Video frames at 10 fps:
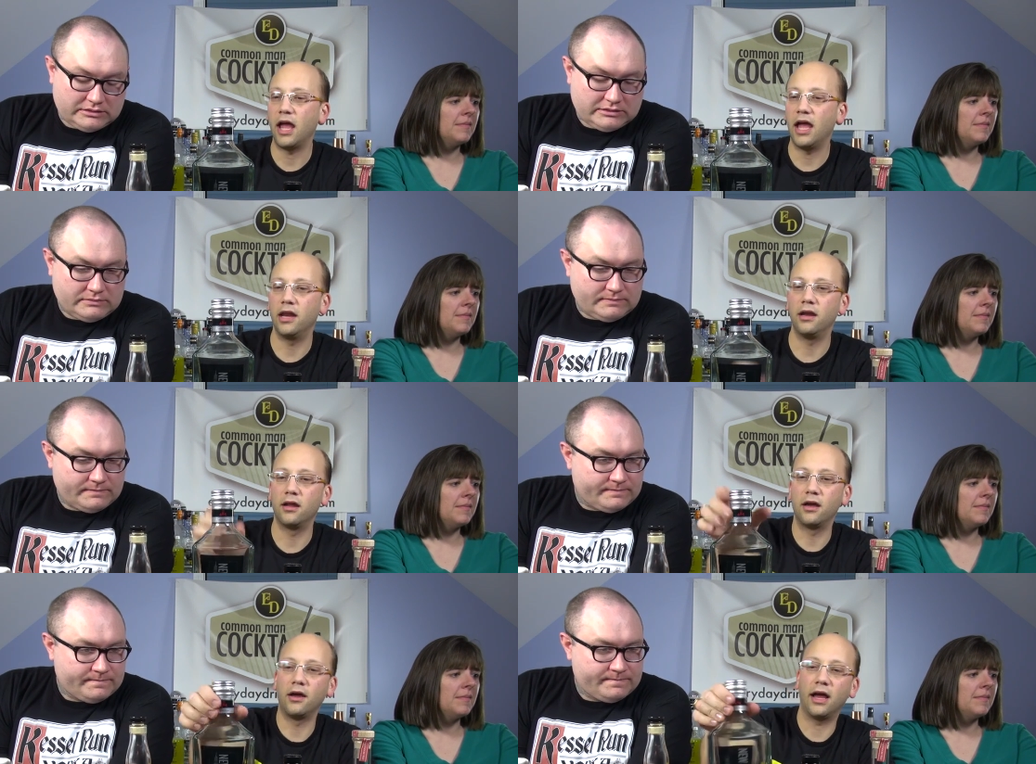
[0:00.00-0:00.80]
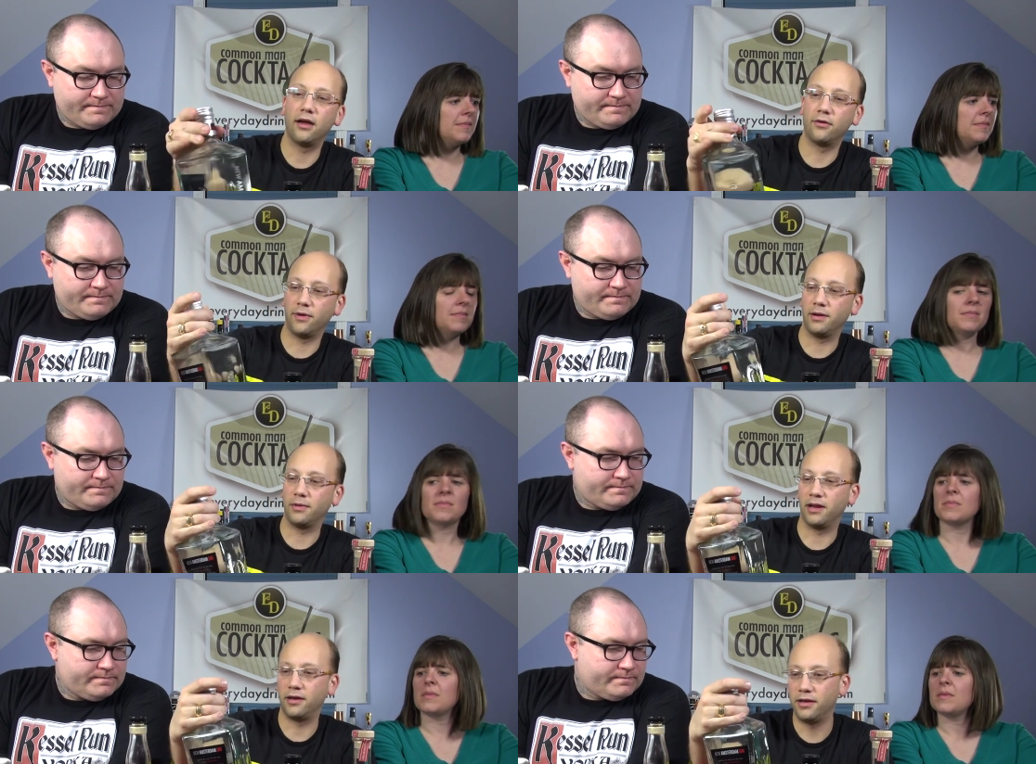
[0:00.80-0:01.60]
Speaker 1: And wait a
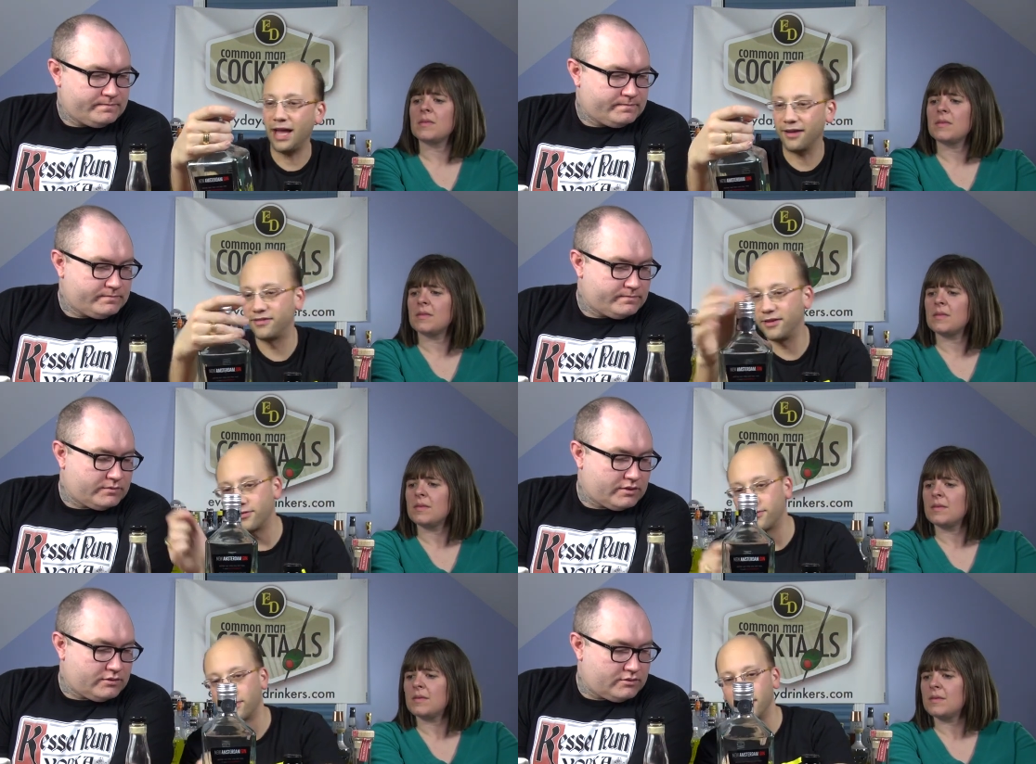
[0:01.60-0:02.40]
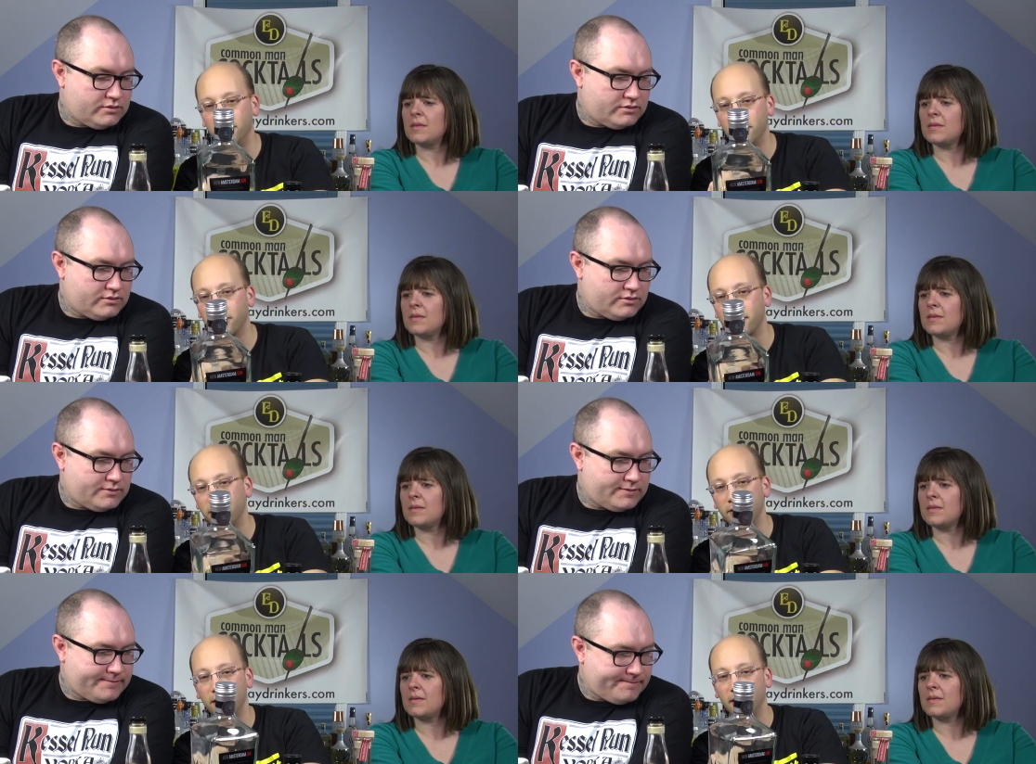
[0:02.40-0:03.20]
minute. Yes, there's freaking New York.
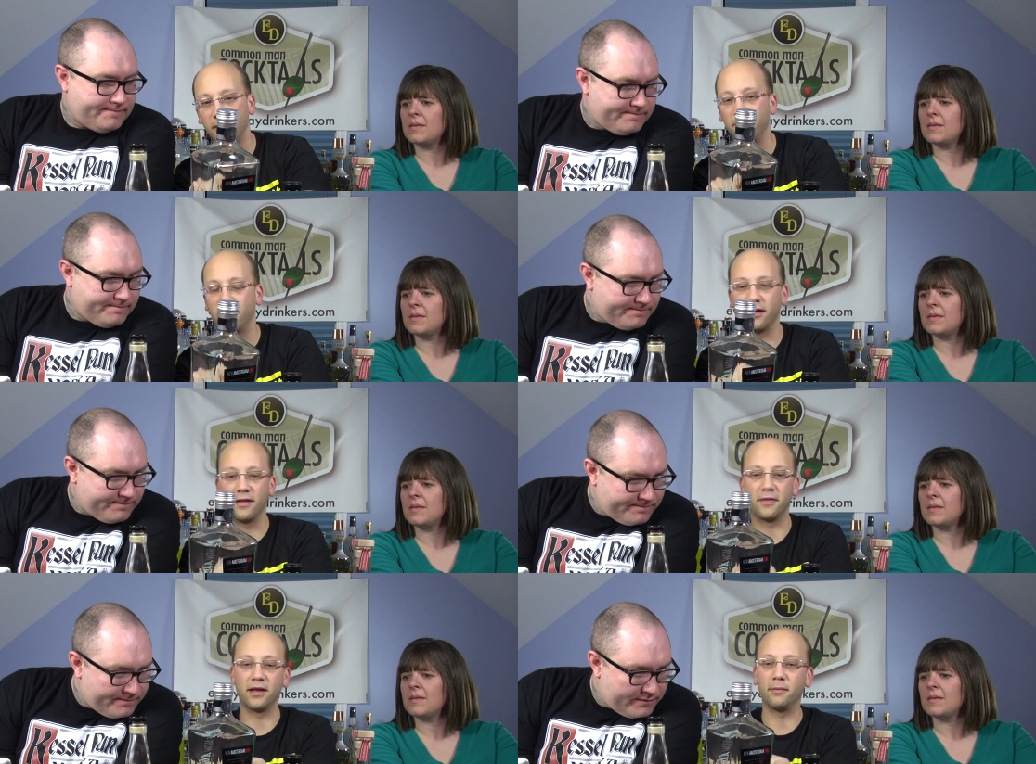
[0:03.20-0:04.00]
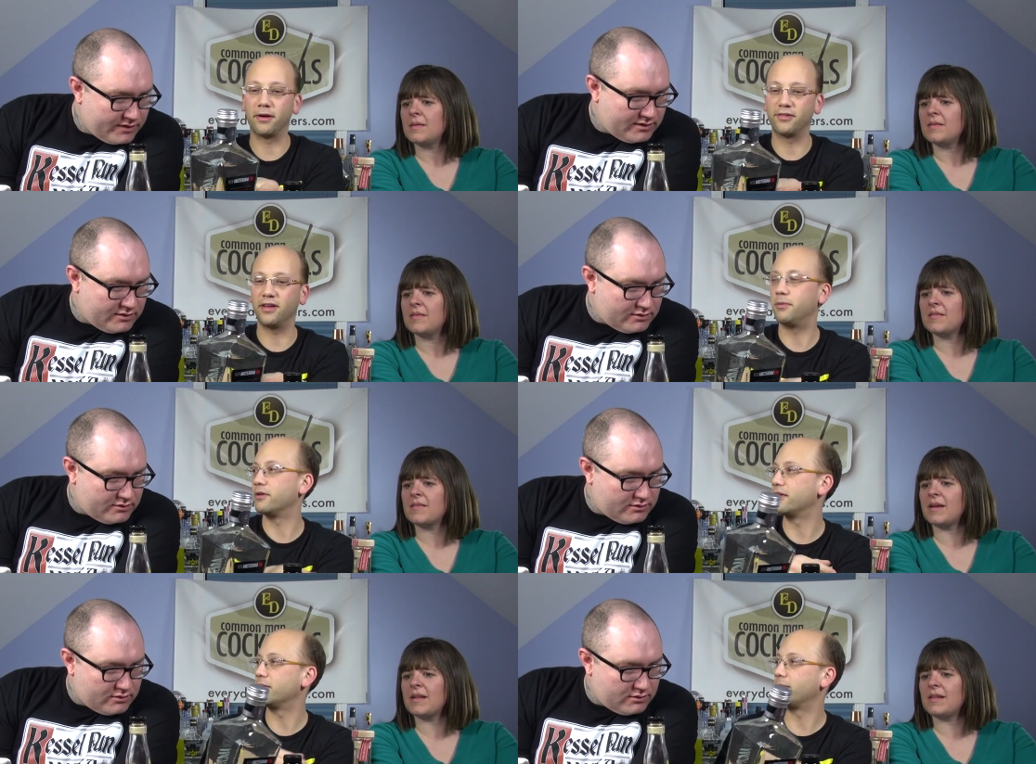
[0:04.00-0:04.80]
Uh, what do you call it thing? Empire State
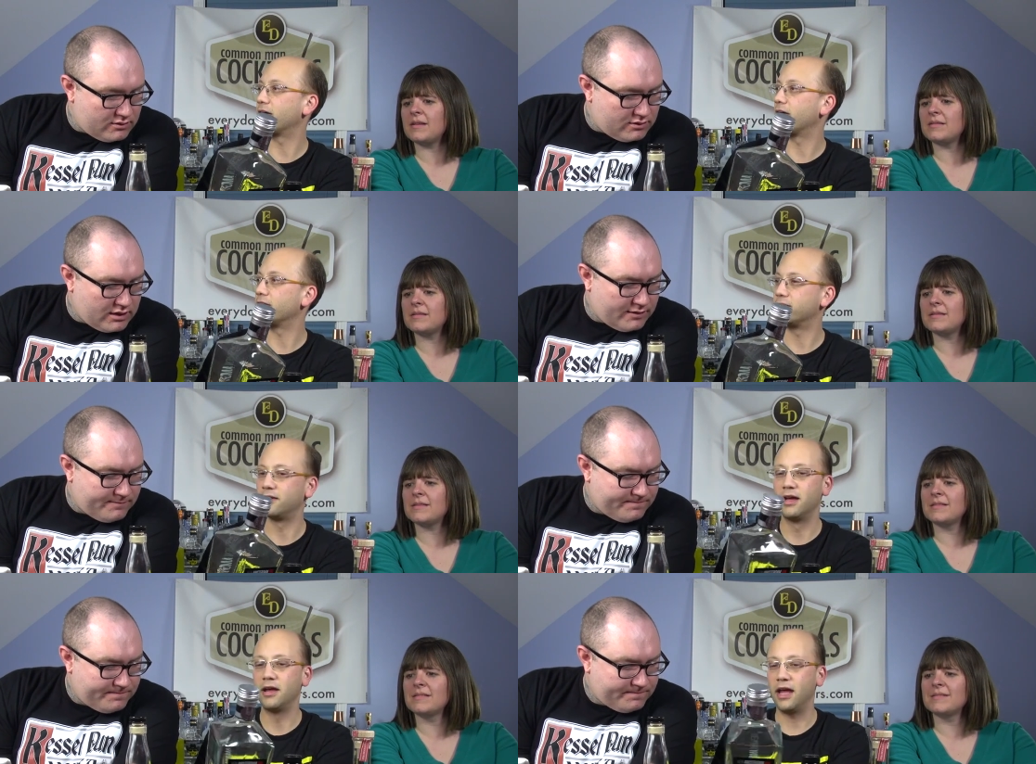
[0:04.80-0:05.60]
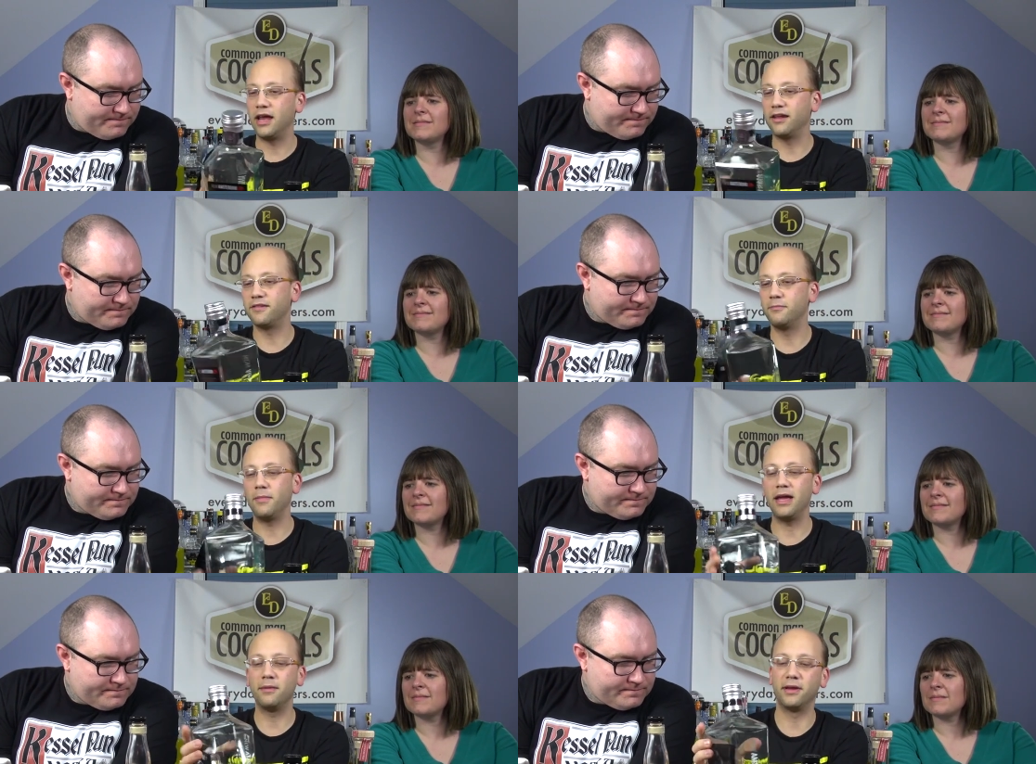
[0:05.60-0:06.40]
Building Skyline. in the background. Yeah. And it's
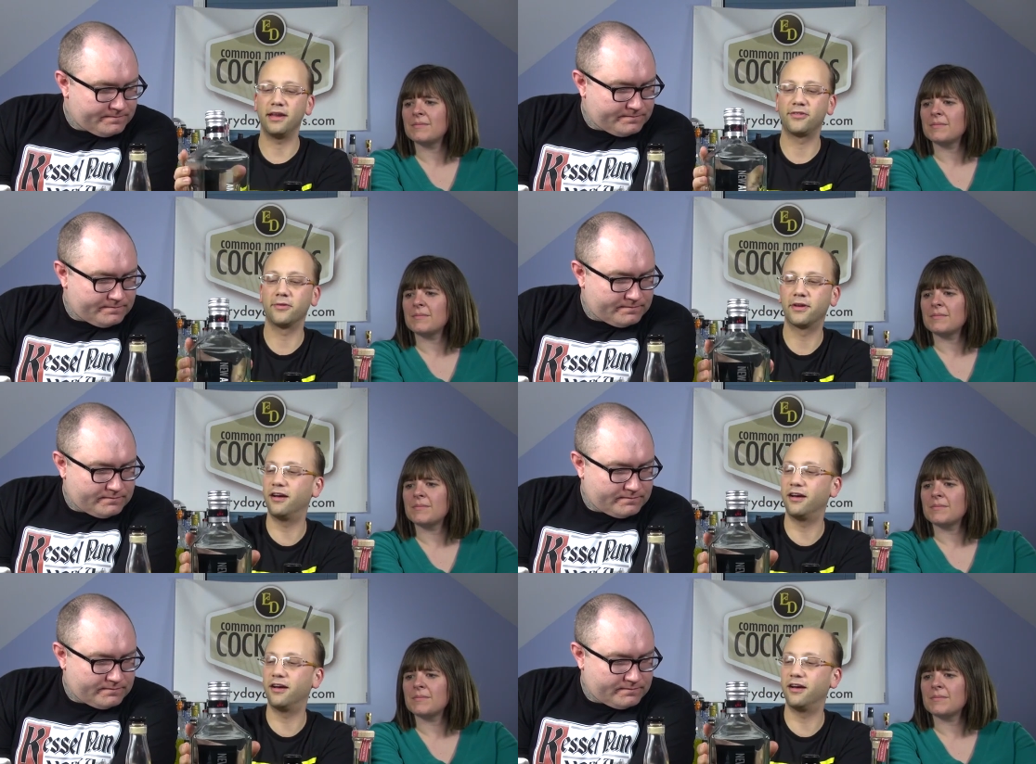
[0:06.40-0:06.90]
made in Modesto,